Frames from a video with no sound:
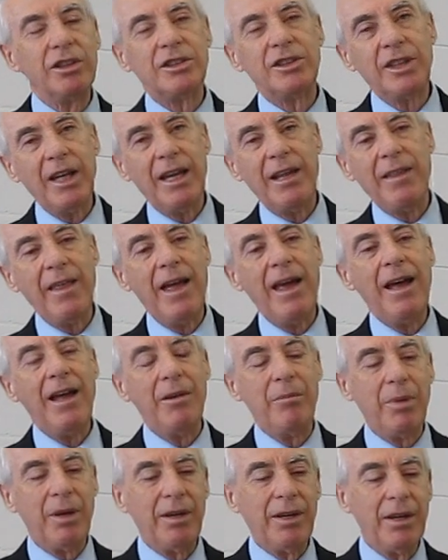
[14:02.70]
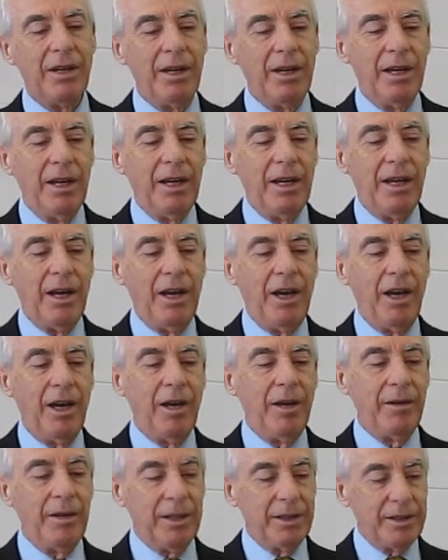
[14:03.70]
could say that, but
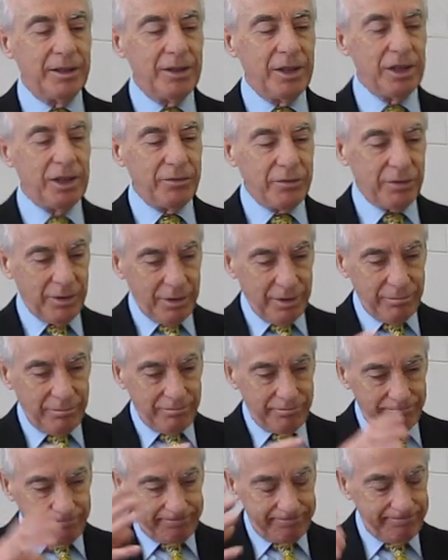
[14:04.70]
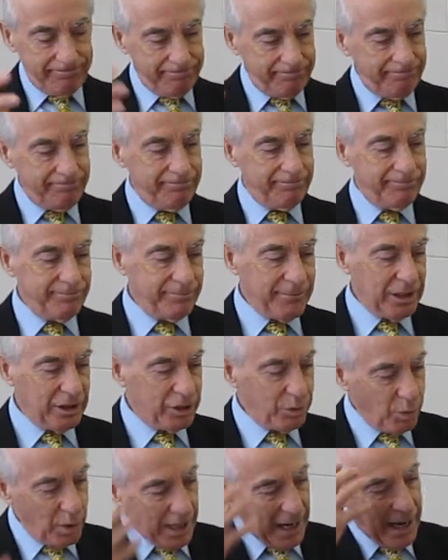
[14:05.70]
uh, just for
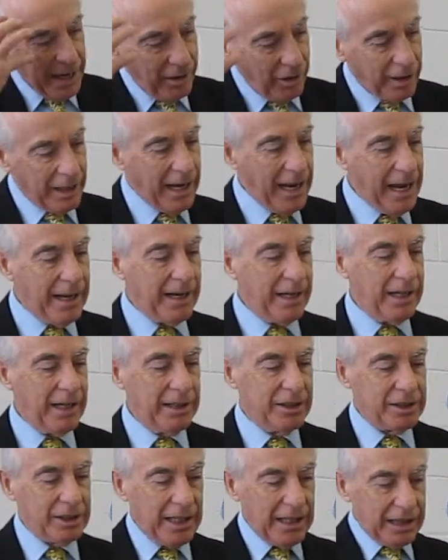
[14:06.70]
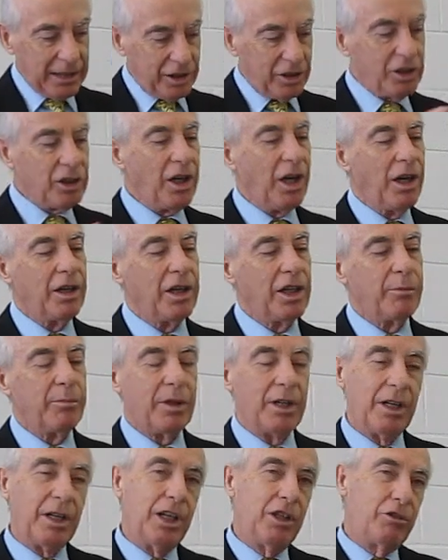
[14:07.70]
that's the way I look at it, is getting started,
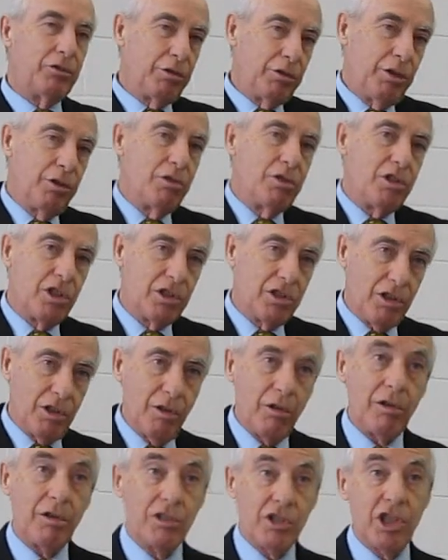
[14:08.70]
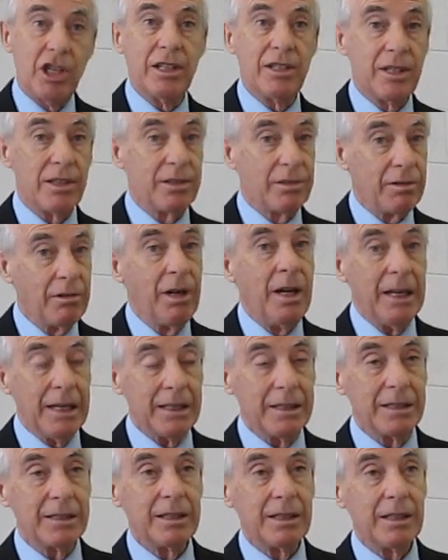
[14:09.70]
but it introduces the Lord Jesus
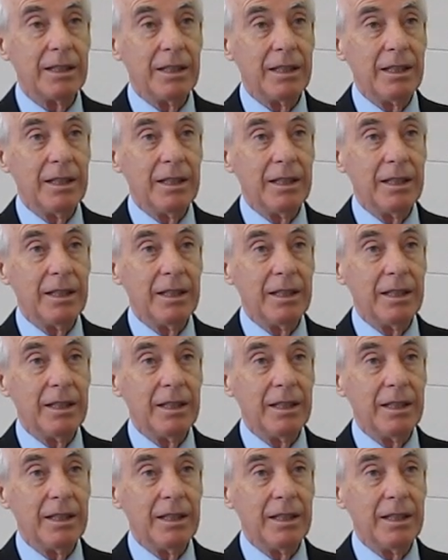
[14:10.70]
Christ.